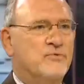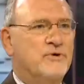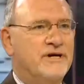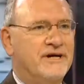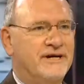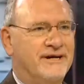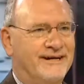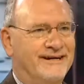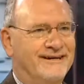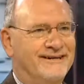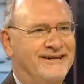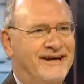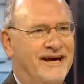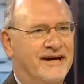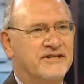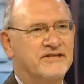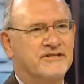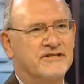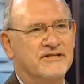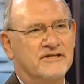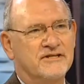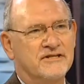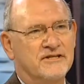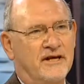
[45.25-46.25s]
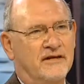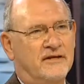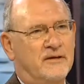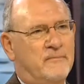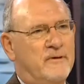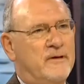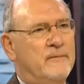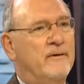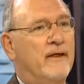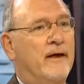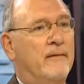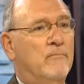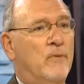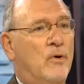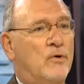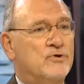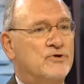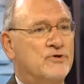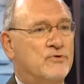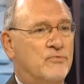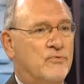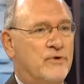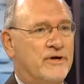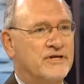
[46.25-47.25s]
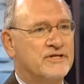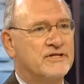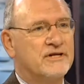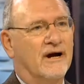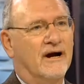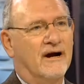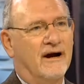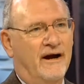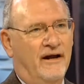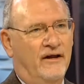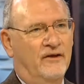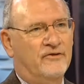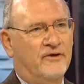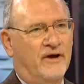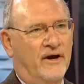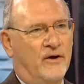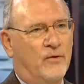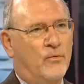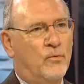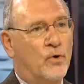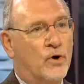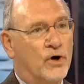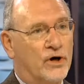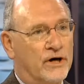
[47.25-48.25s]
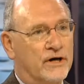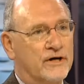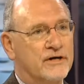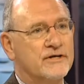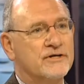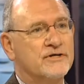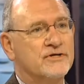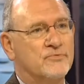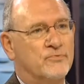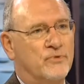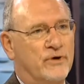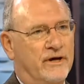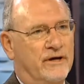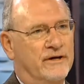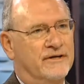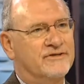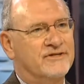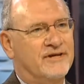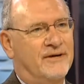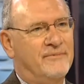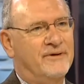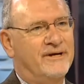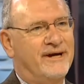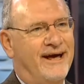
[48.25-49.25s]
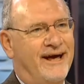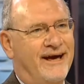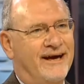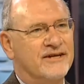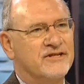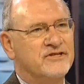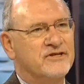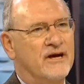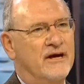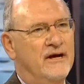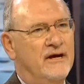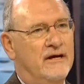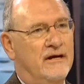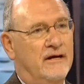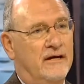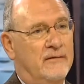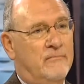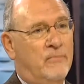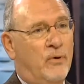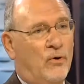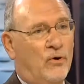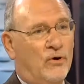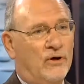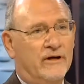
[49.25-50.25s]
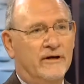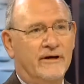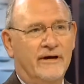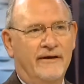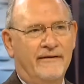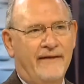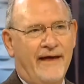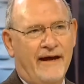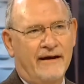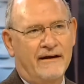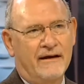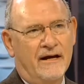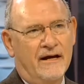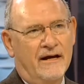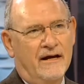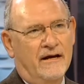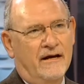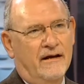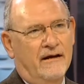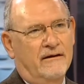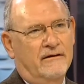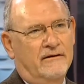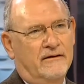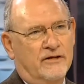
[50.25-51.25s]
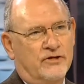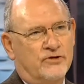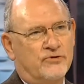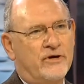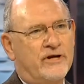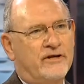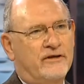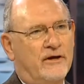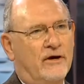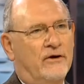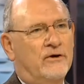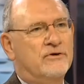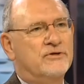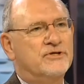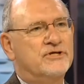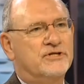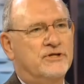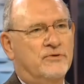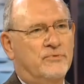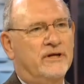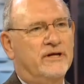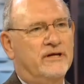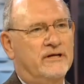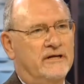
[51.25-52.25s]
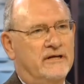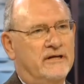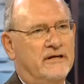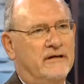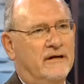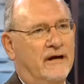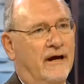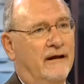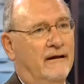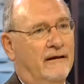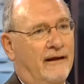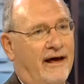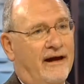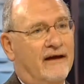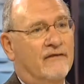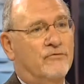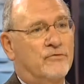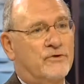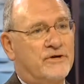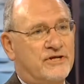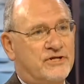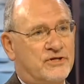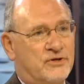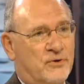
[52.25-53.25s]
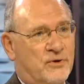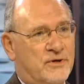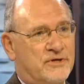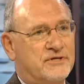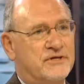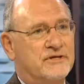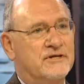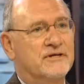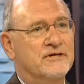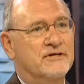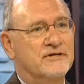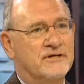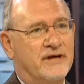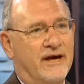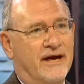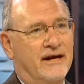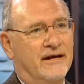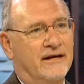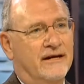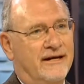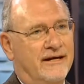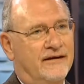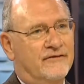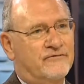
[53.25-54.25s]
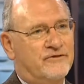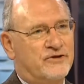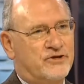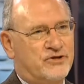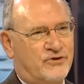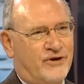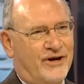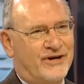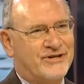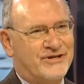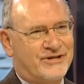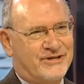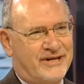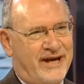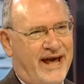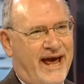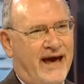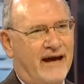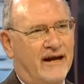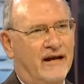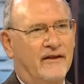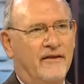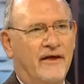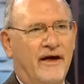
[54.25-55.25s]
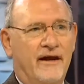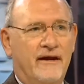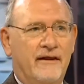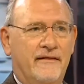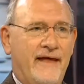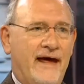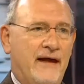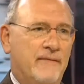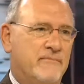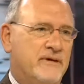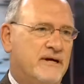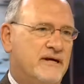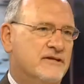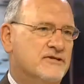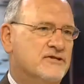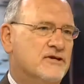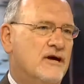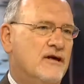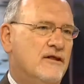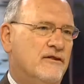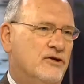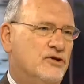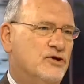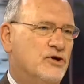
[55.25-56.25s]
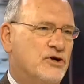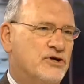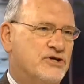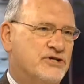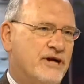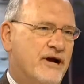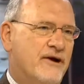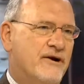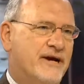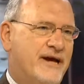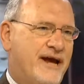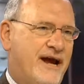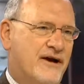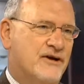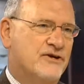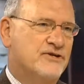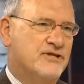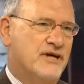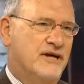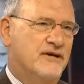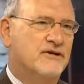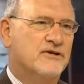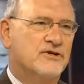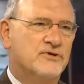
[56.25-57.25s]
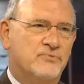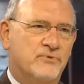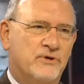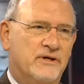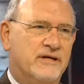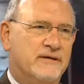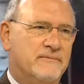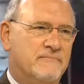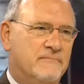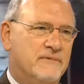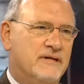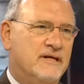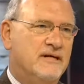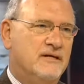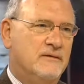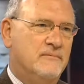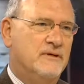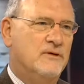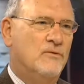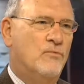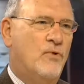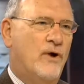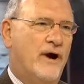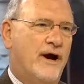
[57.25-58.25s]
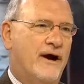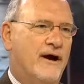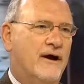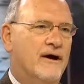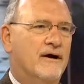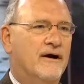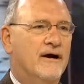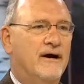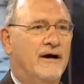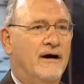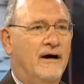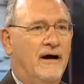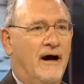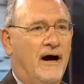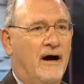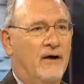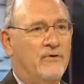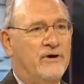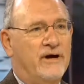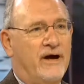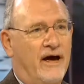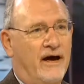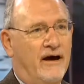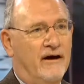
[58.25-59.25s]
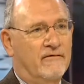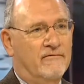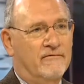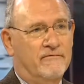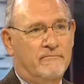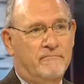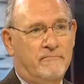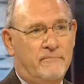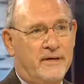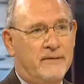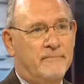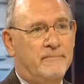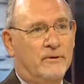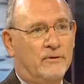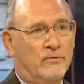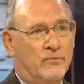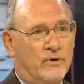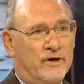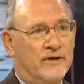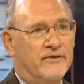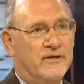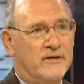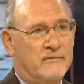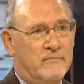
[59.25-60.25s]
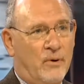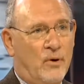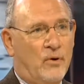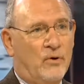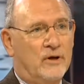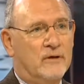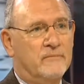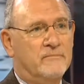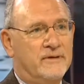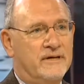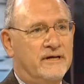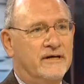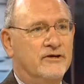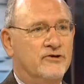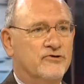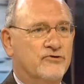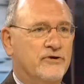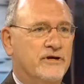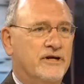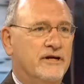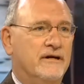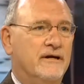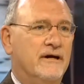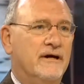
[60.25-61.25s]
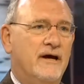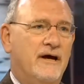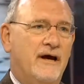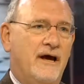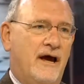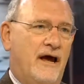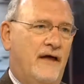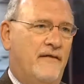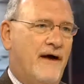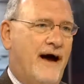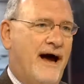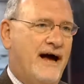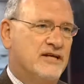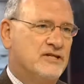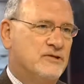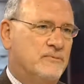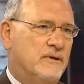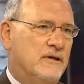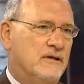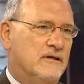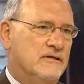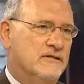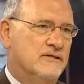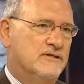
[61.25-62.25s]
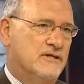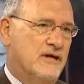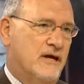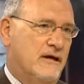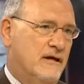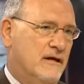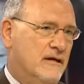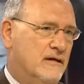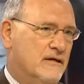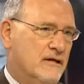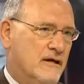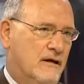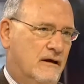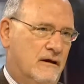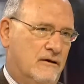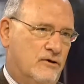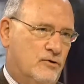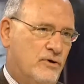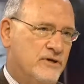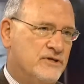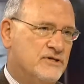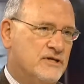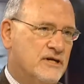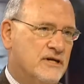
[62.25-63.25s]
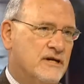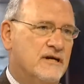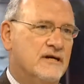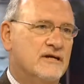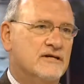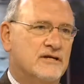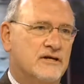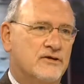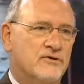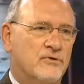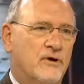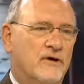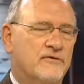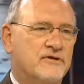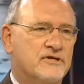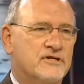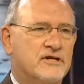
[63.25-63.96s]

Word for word: week in Texas that the people at most risk are healthcare workers when somebody has Ebola, and that to treat those, you really need a lot of resources and an infrastructure to handle that. And that means the tertiary care centers really need to be where uh, we have people with Ebola being treated. And the hospitals in the Twin Cities and throughout